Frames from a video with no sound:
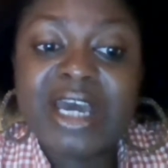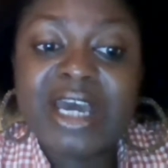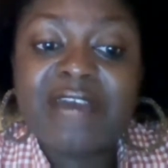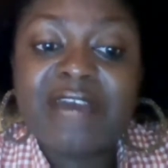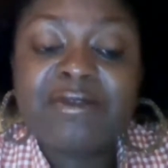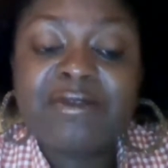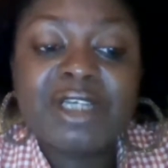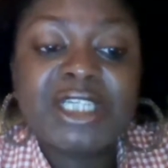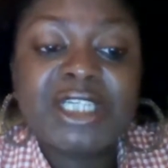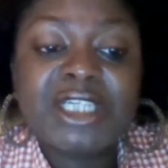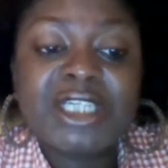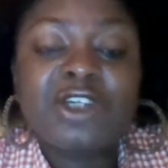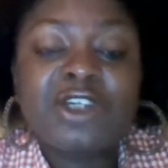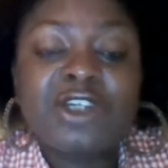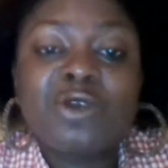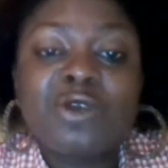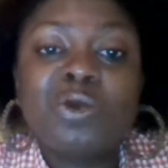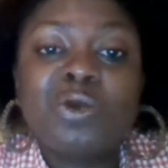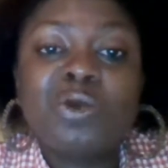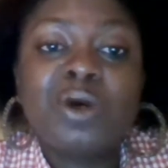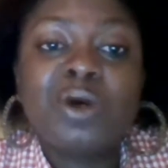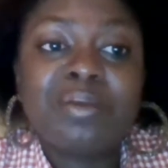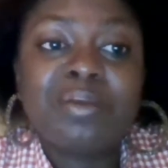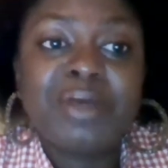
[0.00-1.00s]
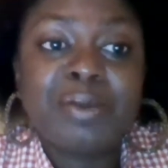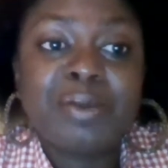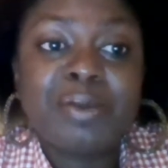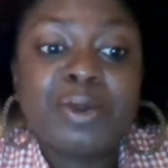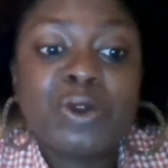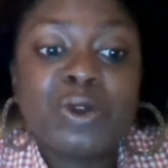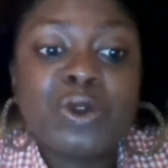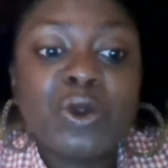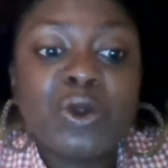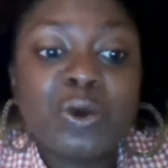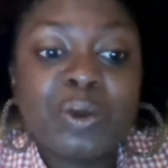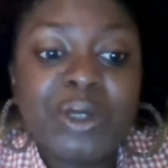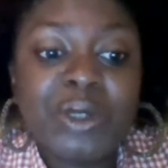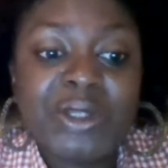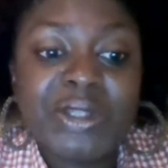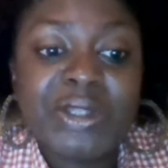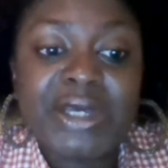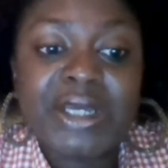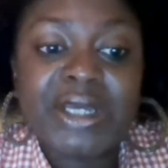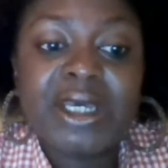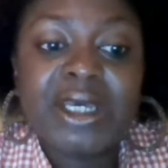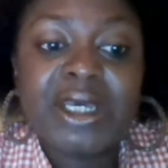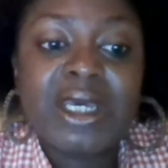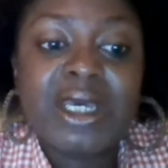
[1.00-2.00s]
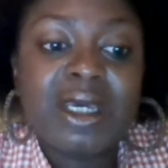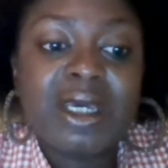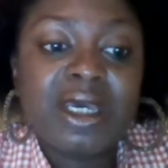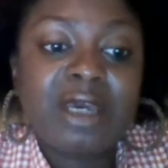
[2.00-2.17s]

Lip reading: I really didn't want people knowing that